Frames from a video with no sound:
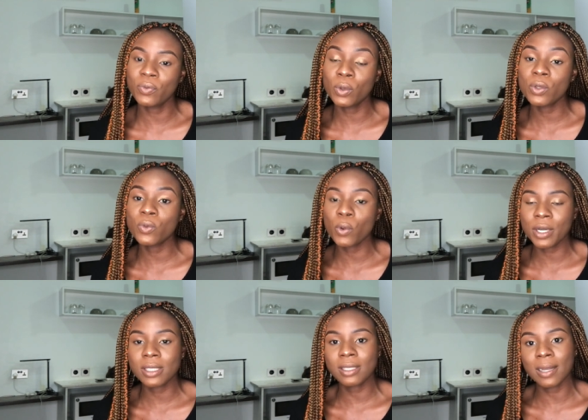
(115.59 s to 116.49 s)
those
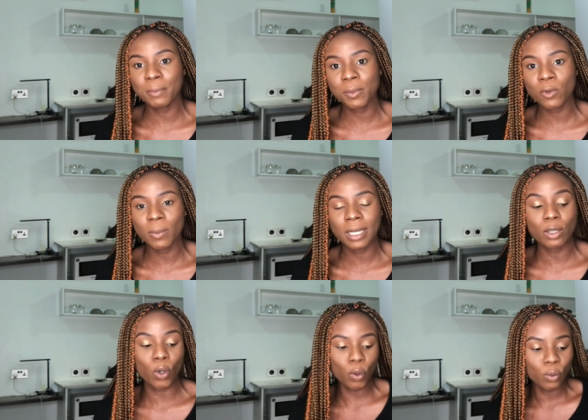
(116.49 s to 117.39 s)
words that people will be
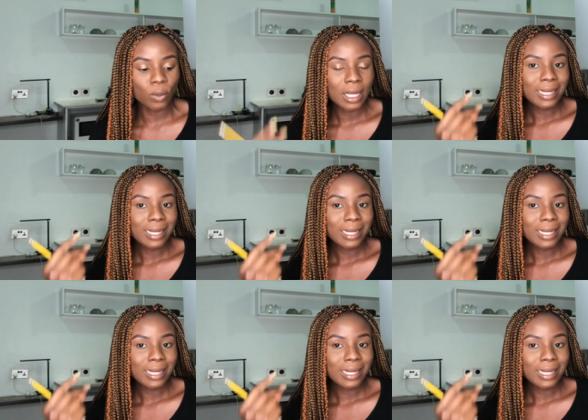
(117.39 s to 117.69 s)
like oh